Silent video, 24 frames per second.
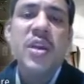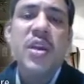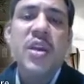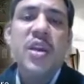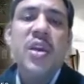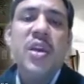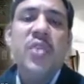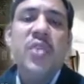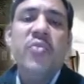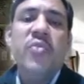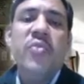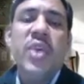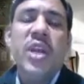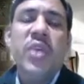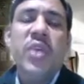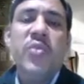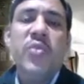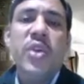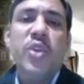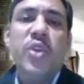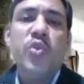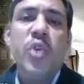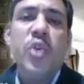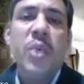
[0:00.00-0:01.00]
whenever
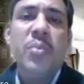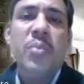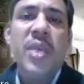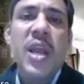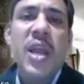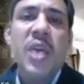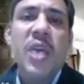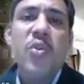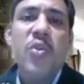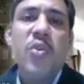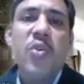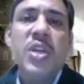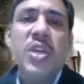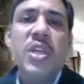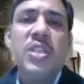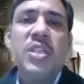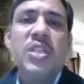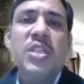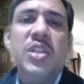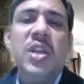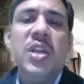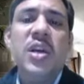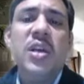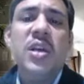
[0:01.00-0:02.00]
you apply voltage in
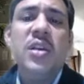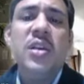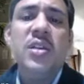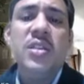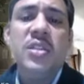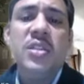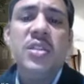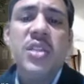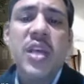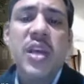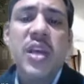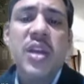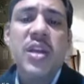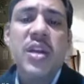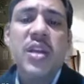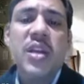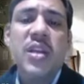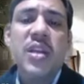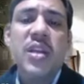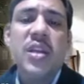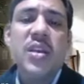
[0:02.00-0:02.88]
the secondary.